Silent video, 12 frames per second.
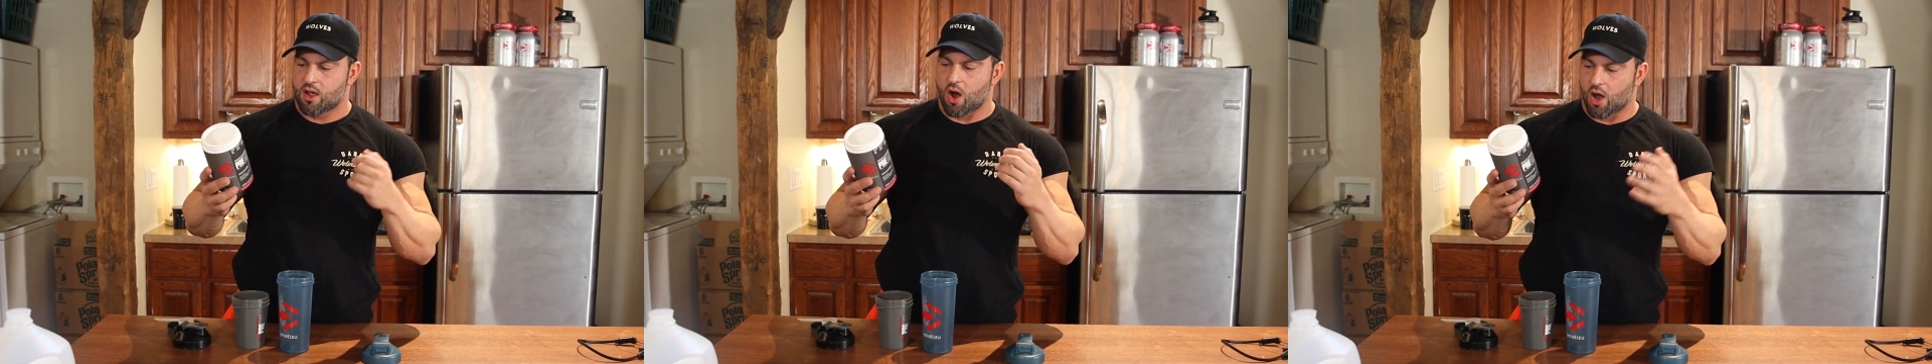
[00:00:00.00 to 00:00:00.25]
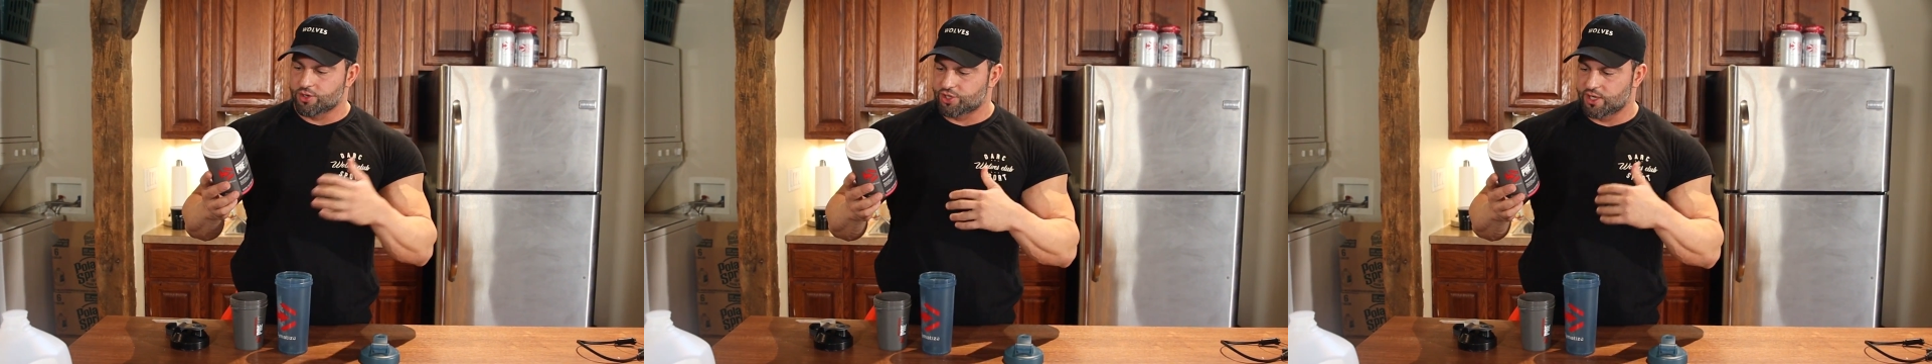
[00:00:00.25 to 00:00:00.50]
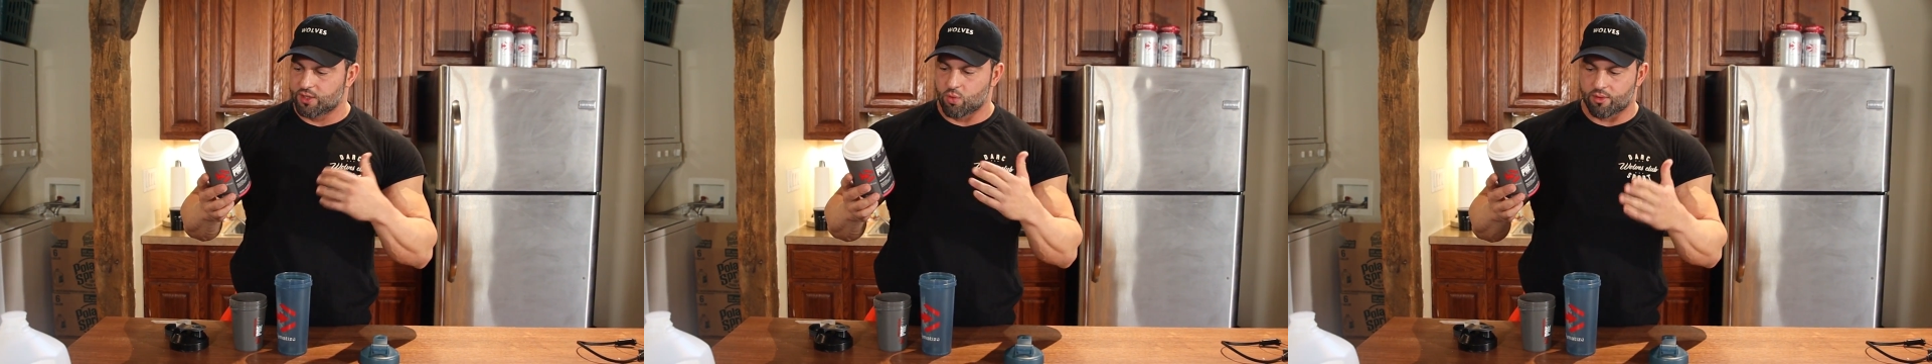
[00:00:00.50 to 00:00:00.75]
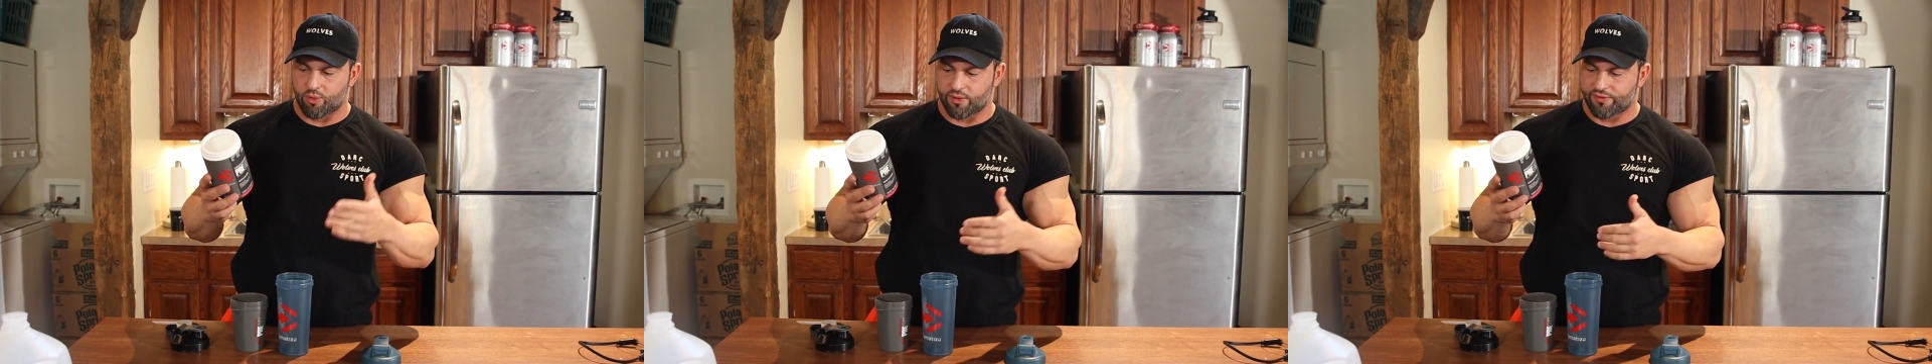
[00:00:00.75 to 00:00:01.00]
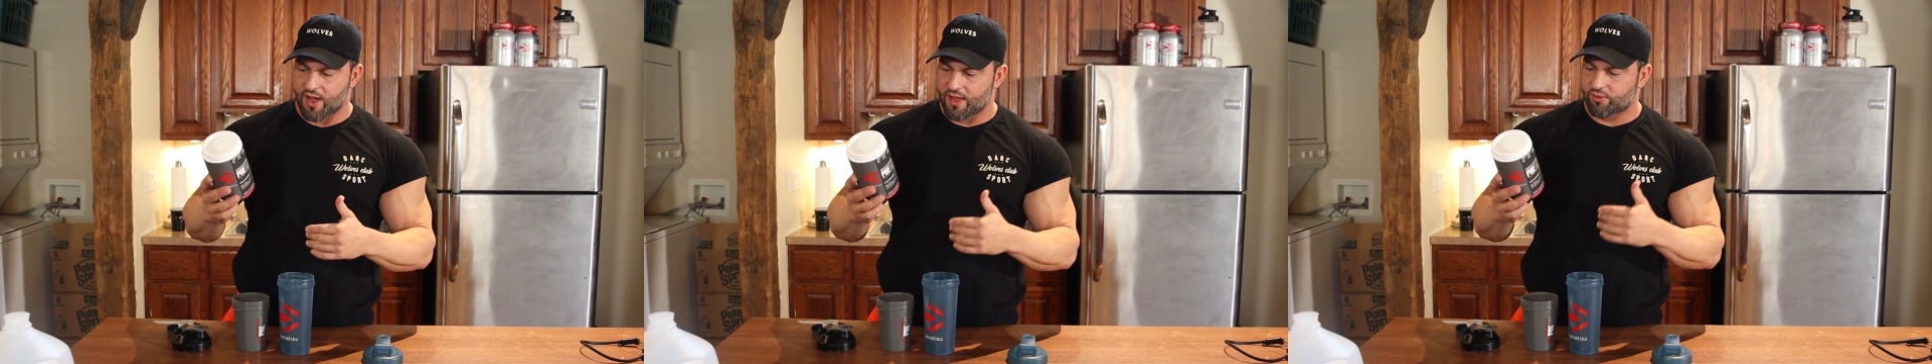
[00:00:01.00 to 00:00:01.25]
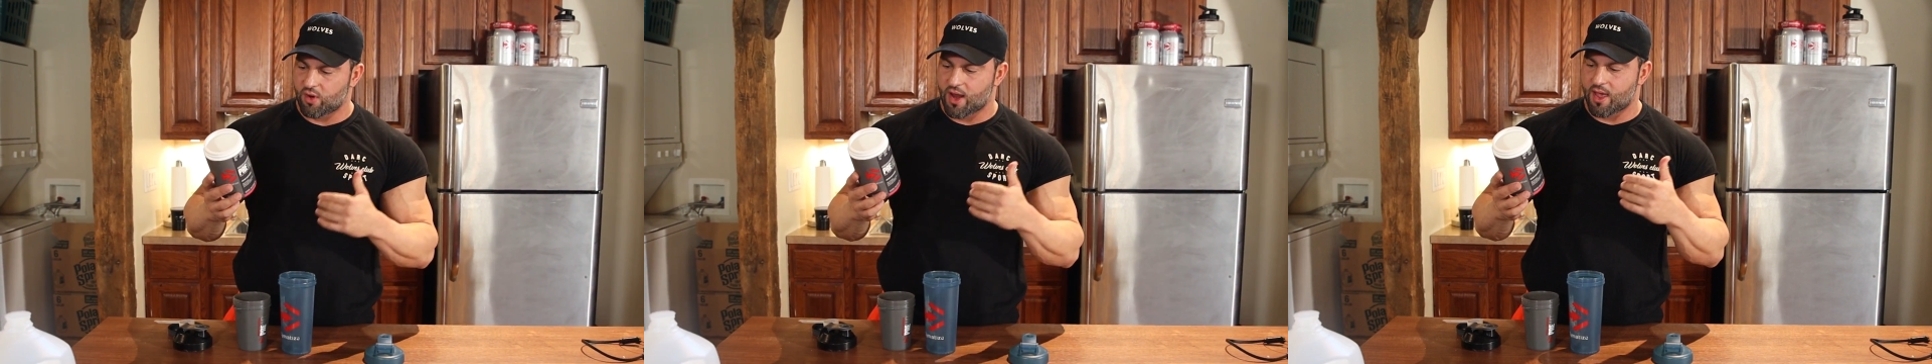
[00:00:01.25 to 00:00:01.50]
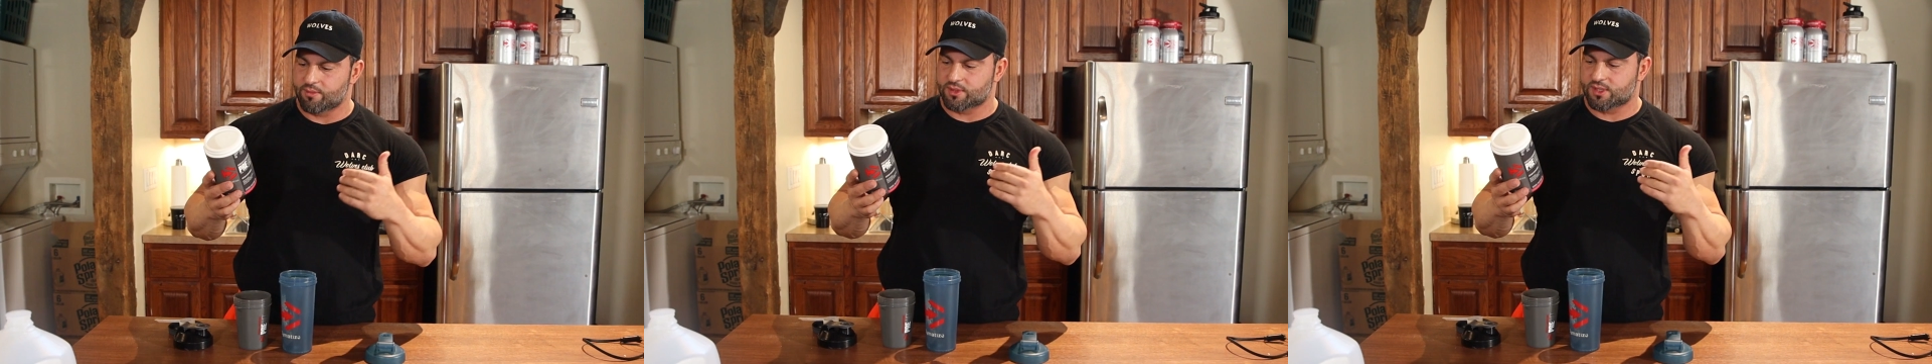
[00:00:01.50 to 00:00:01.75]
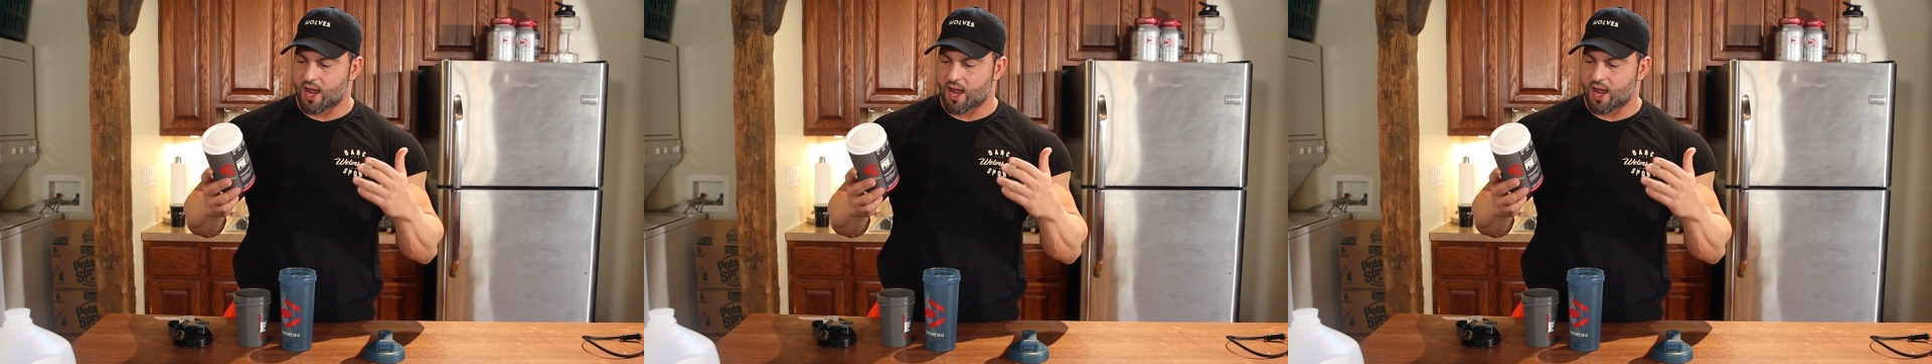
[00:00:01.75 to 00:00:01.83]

arginine 1.5 grams,